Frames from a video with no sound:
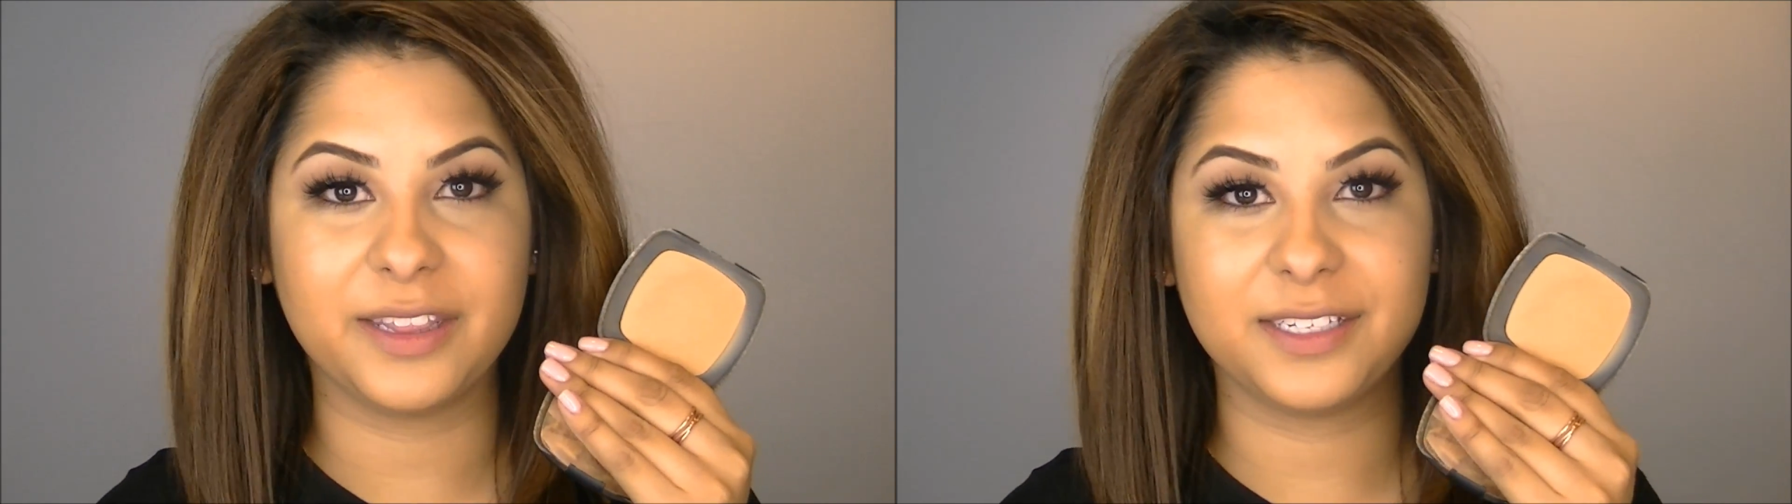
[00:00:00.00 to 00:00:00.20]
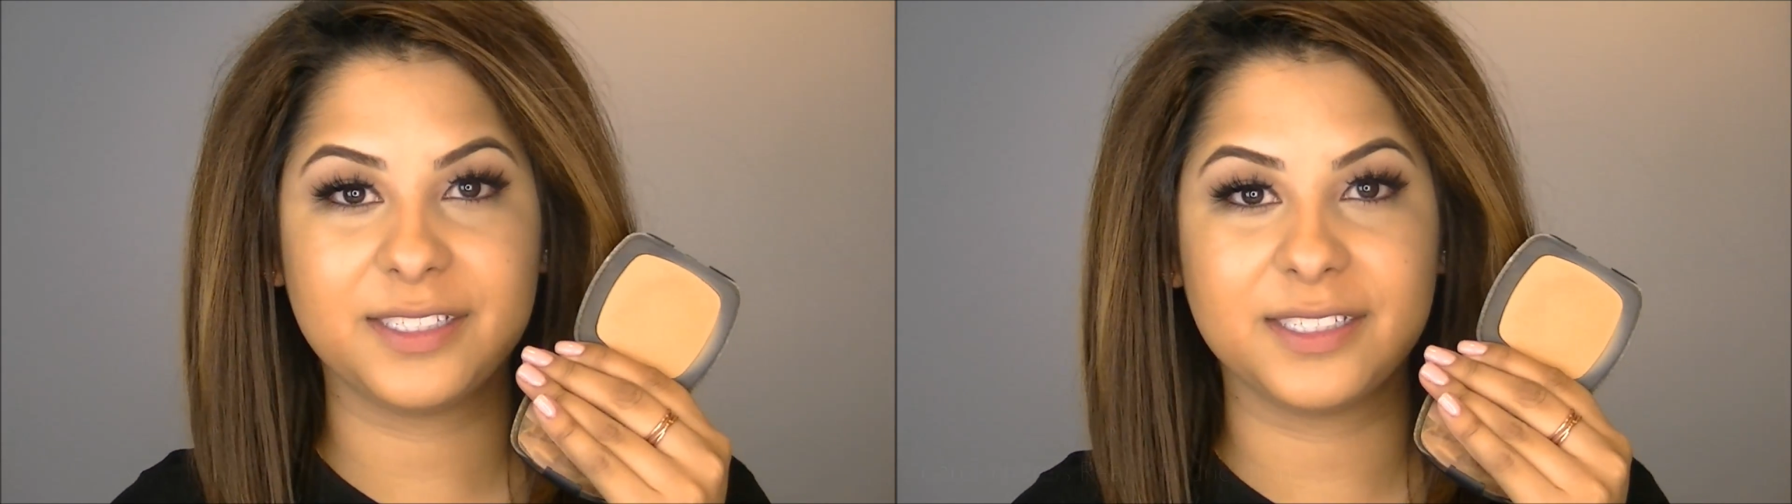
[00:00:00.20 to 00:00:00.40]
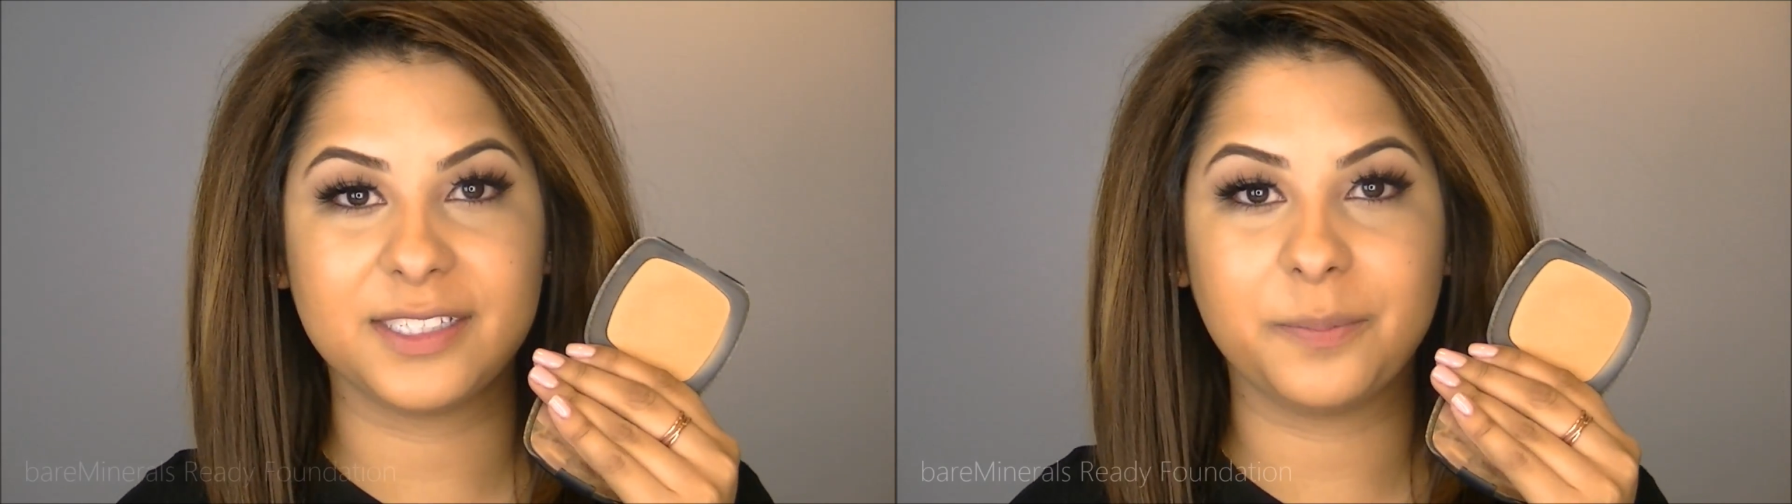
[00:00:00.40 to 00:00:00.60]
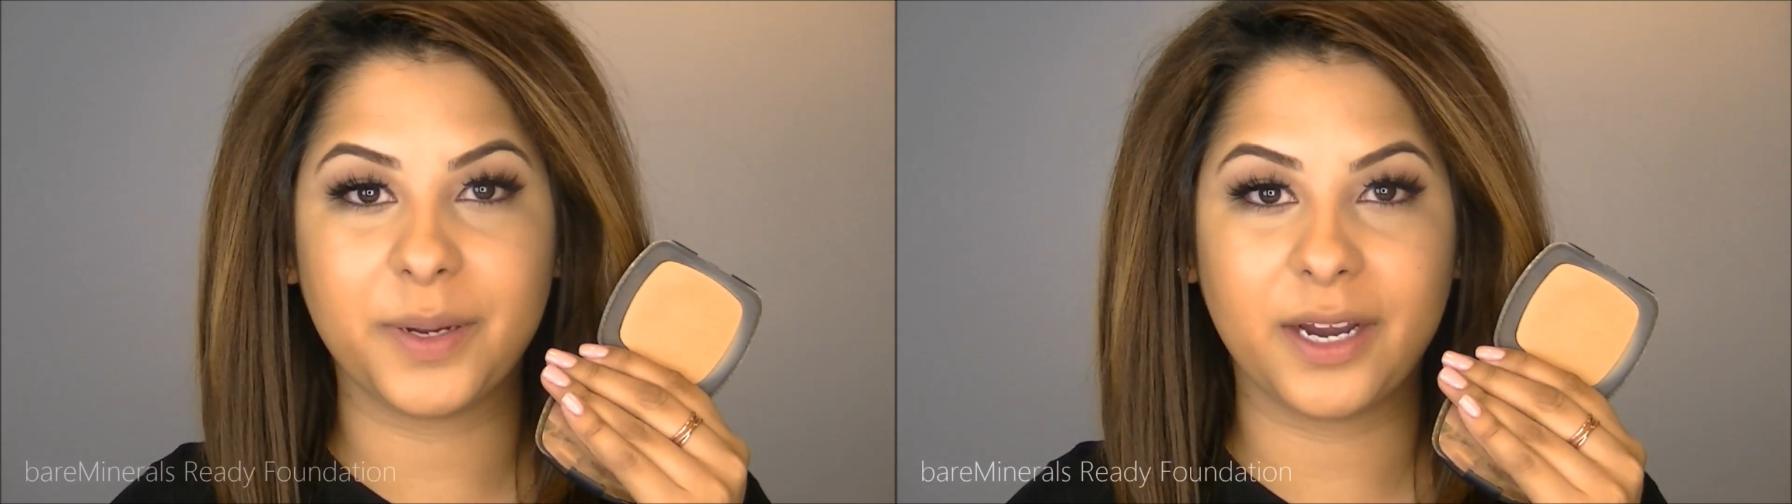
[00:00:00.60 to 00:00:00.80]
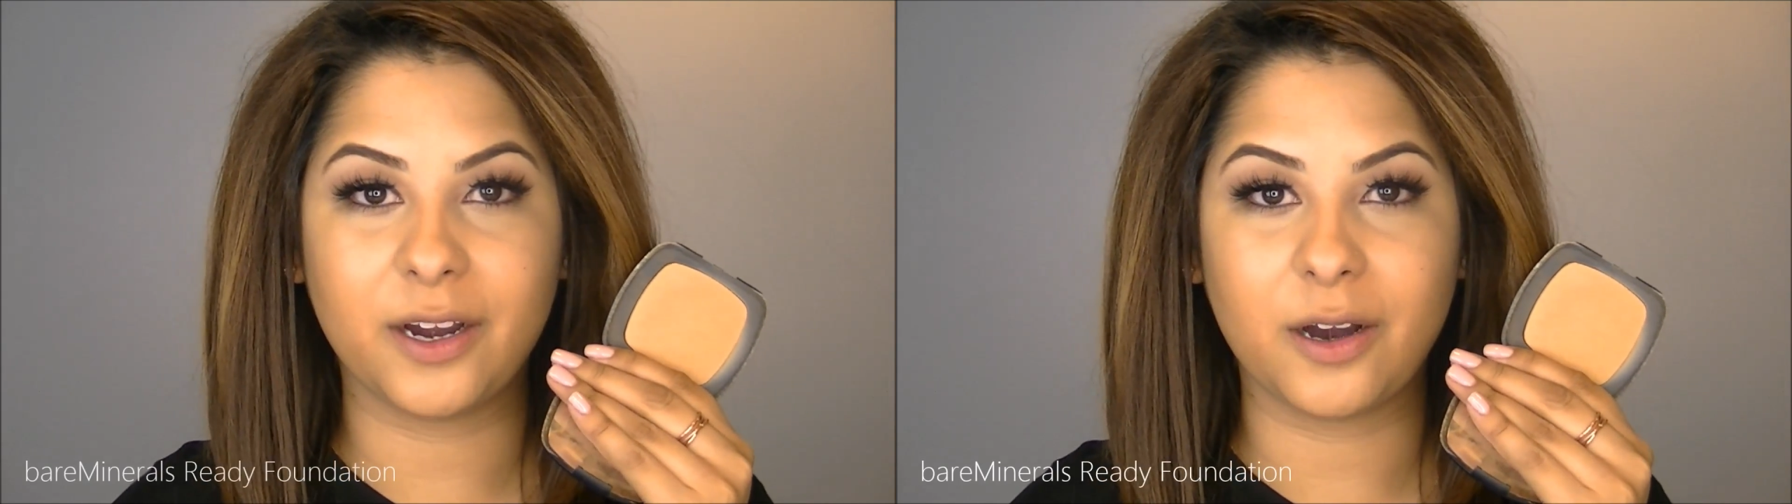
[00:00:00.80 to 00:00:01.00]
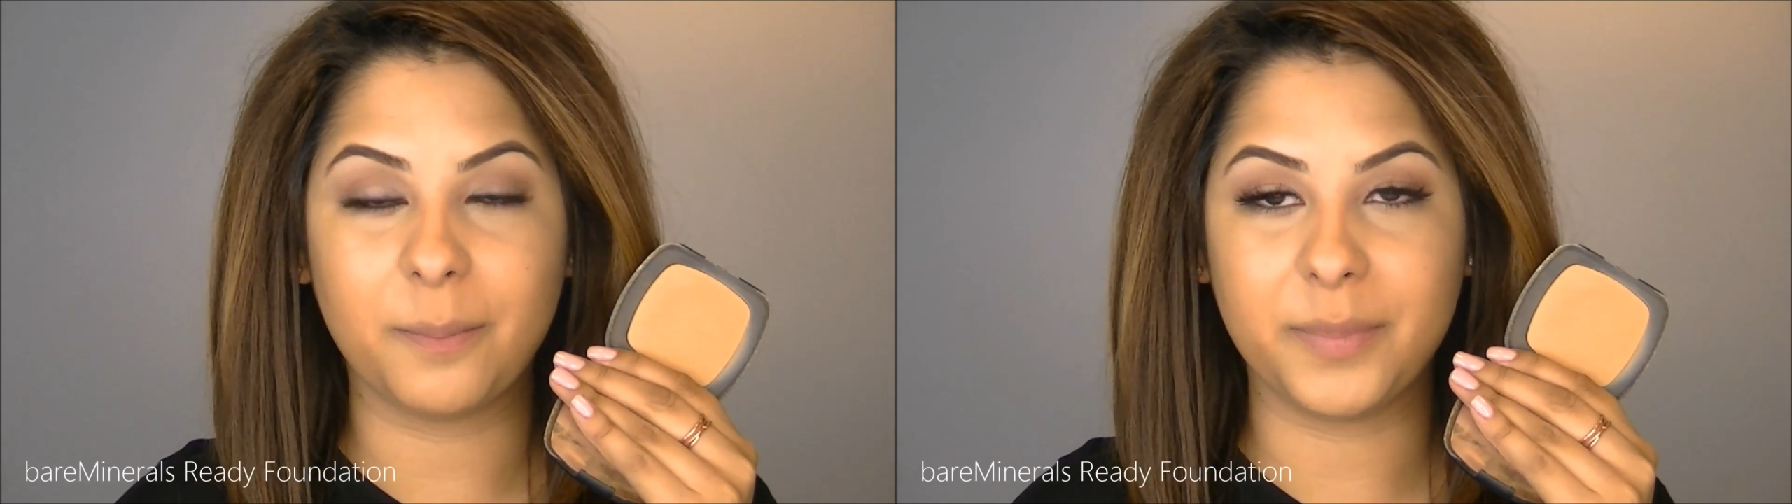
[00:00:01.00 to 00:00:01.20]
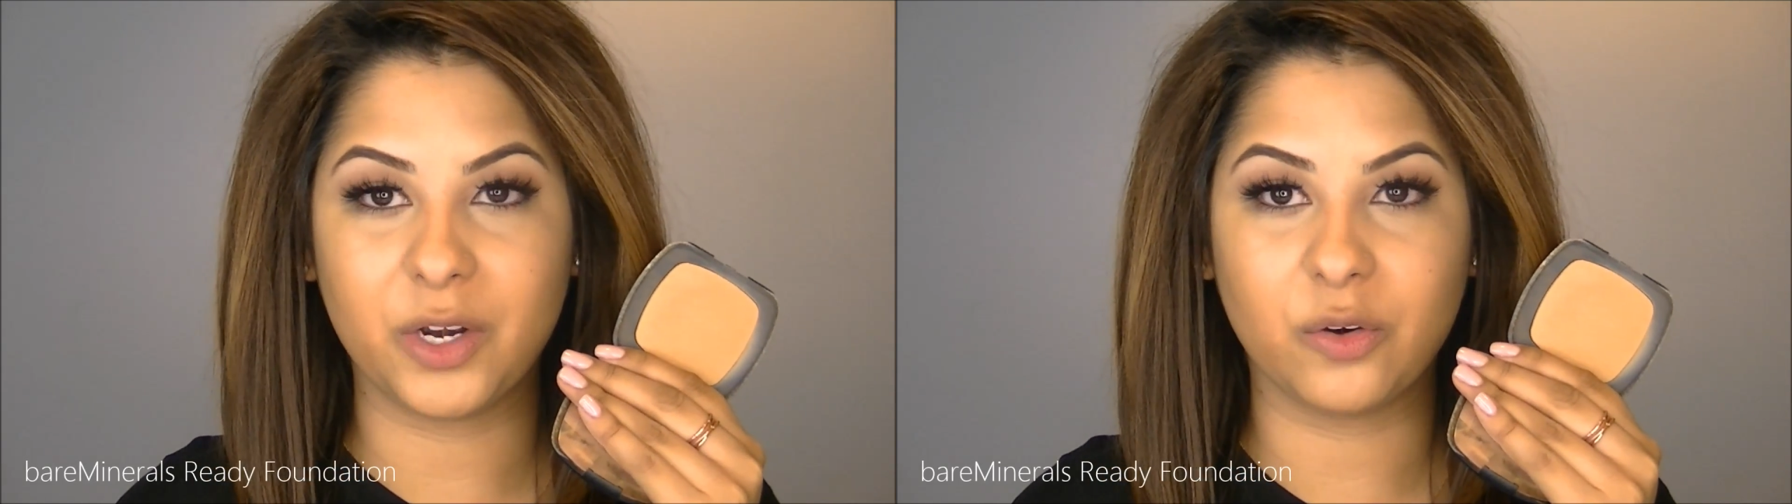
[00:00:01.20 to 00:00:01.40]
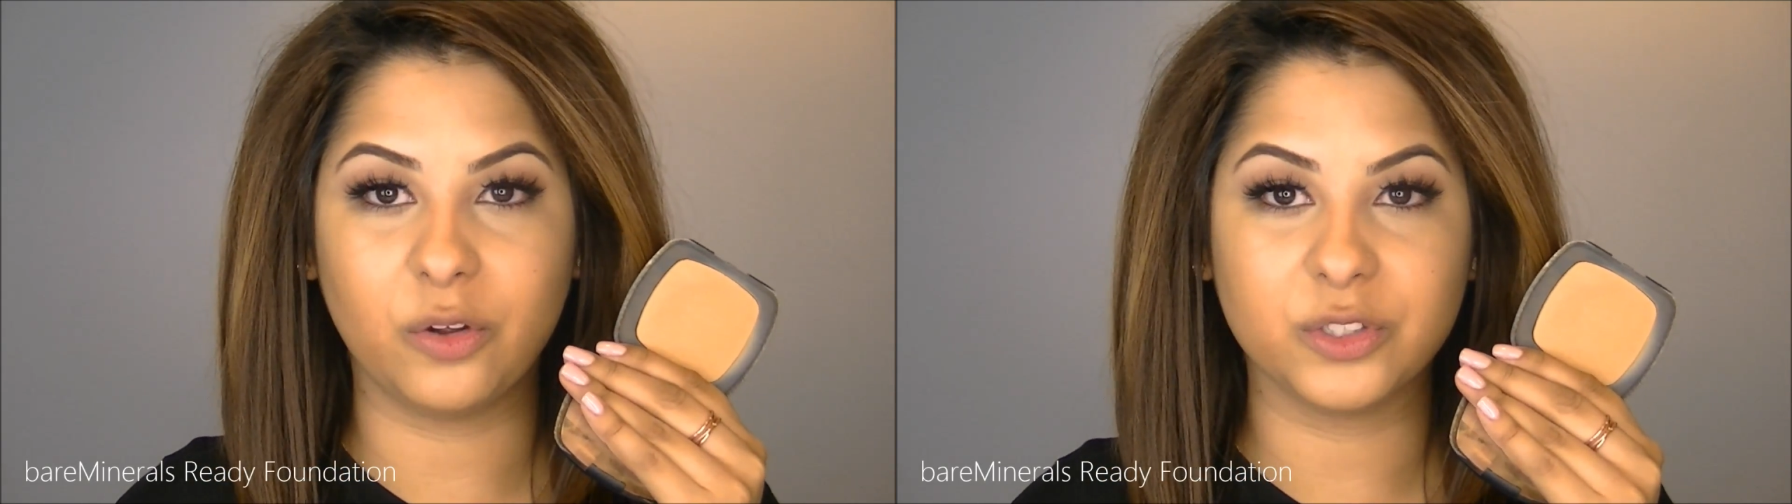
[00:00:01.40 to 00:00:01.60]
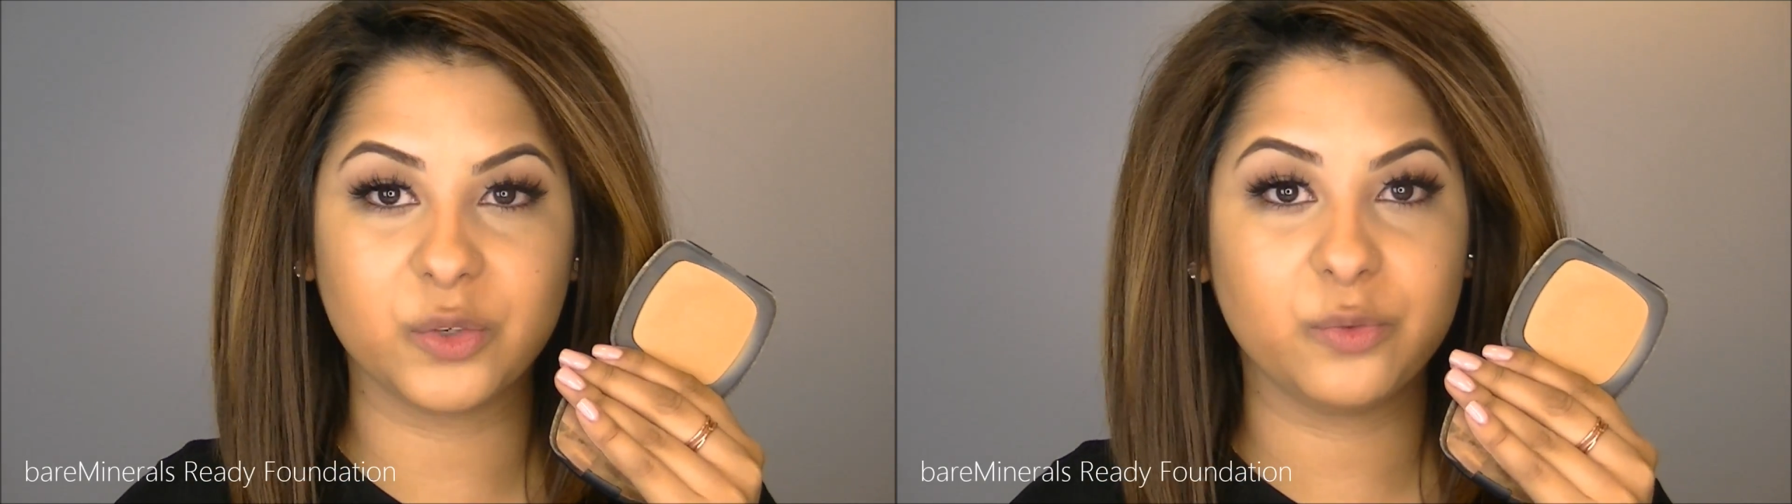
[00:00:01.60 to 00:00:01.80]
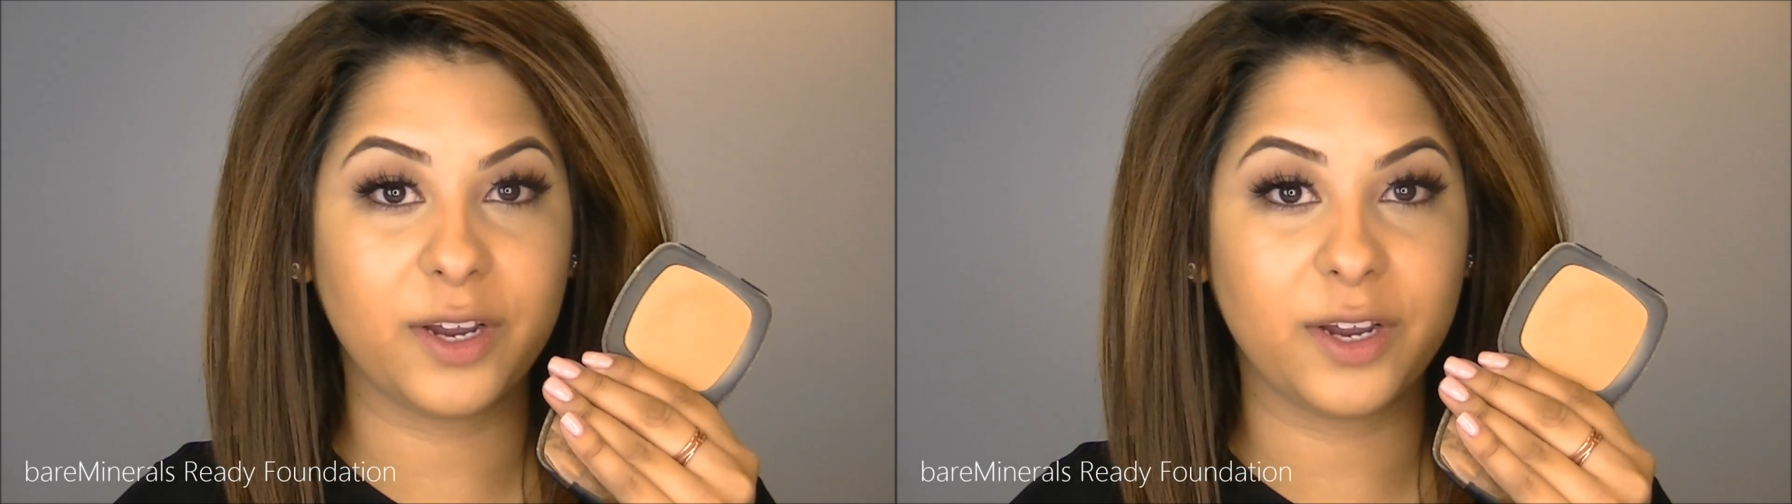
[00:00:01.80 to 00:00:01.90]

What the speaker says: This is the bareMinerals